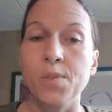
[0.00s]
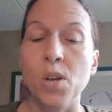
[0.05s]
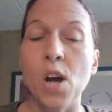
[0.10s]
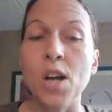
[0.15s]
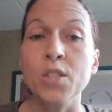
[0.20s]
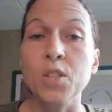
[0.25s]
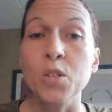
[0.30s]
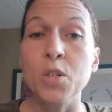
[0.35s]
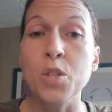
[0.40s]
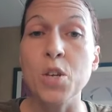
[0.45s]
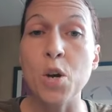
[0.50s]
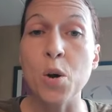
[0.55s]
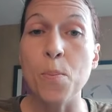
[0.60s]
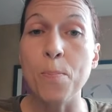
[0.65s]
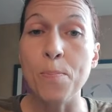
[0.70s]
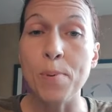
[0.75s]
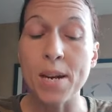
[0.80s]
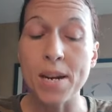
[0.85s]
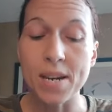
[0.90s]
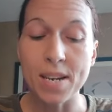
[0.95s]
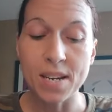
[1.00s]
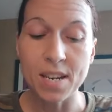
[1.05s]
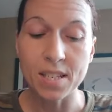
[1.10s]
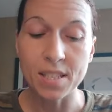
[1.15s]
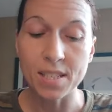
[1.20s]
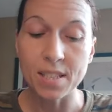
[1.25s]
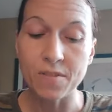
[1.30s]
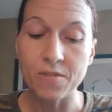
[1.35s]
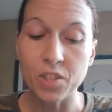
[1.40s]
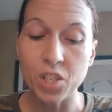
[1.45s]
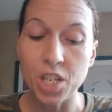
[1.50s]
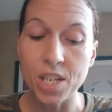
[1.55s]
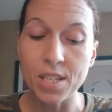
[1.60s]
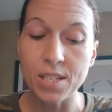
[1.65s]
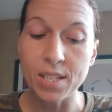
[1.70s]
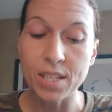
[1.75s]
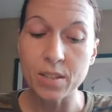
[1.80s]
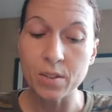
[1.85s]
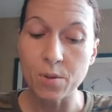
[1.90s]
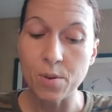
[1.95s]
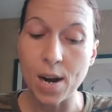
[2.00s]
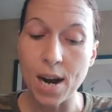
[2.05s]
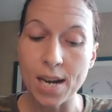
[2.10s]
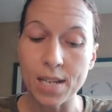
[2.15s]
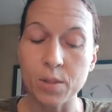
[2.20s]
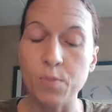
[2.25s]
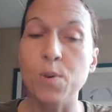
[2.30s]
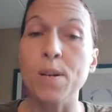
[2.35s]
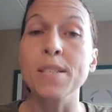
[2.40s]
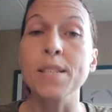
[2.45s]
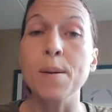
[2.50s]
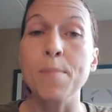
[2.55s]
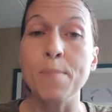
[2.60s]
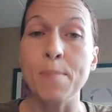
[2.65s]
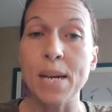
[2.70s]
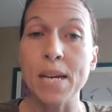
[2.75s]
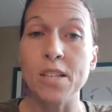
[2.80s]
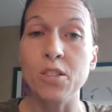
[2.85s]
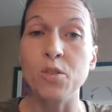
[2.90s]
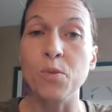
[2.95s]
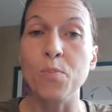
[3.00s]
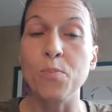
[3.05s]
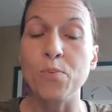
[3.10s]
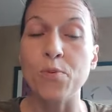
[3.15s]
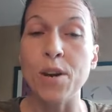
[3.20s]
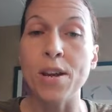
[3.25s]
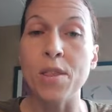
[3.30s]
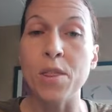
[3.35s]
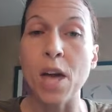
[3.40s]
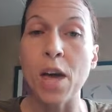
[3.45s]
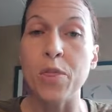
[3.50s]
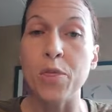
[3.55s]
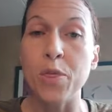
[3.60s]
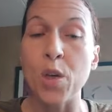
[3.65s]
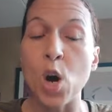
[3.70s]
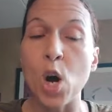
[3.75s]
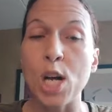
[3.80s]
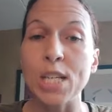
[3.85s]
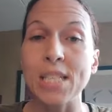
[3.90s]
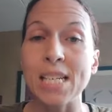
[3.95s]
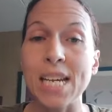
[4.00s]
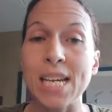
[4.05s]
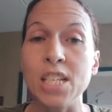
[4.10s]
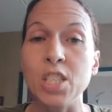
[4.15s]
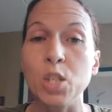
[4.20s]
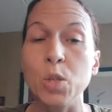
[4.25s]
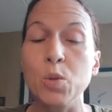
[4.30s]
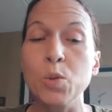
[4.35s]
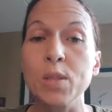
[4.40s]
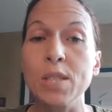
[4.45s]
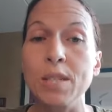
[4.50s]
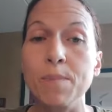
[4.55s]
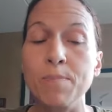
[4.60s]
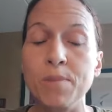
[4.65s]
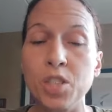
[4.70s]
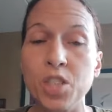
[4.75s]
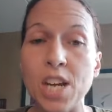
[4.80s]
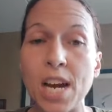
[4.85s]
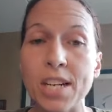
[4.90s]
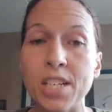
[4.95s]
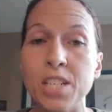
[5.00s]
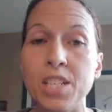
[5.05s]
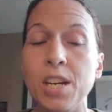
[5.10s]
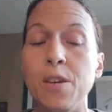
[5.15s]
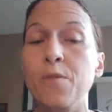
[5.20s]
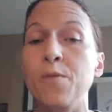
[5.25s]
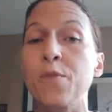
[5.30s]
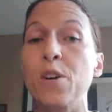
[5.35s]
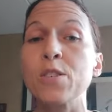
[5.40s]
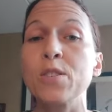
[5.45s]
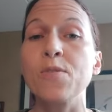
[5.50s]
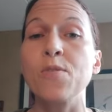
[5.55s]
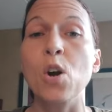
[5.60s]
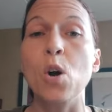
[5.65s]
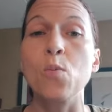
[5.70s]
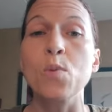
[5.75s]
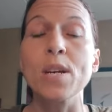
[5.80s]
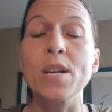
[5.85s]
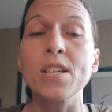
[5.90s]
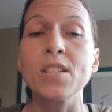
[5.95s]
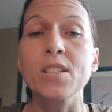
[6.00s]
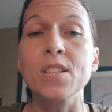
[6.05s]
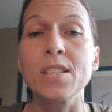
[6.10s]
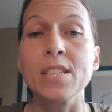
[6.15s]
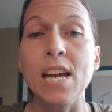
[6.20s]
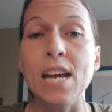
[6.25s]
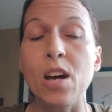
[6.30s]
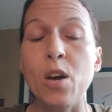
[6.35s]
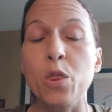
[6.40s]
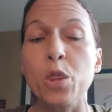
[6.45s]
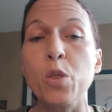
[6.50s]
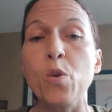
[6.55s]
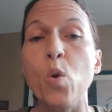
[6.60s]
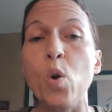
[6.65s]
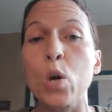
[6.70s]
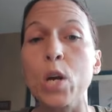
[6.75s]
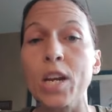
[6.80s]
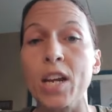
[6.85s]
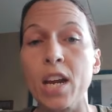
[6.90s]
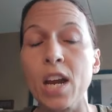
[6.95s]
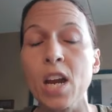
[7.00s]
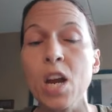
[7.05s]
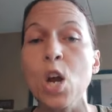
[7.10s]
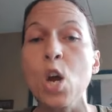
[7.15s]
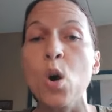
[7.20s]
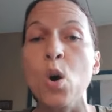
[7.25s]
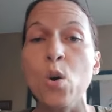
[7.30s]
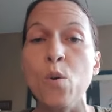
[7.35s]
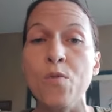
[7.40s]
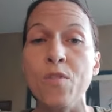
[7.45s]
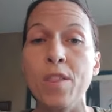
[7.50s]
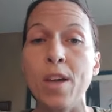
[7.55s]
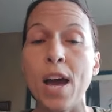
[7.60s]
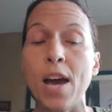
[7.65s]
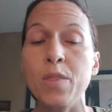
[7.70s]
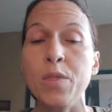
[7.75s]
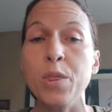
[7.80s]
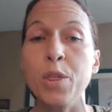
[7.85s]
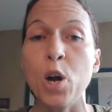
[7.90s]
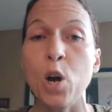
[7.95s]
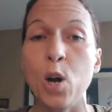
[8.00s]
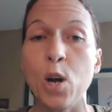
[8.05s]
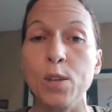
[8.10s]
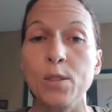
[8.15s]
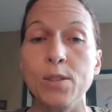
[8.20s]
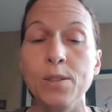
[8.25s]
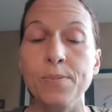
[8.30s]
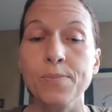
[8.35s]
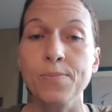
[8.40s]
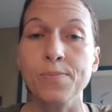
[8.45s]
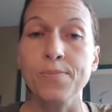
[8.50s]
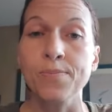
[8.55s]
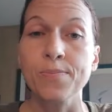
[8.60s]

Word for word: unto the obedience of Jesus Christ. What does it mean to bring that thought into subjection? First of all, we need to take authority over that thought.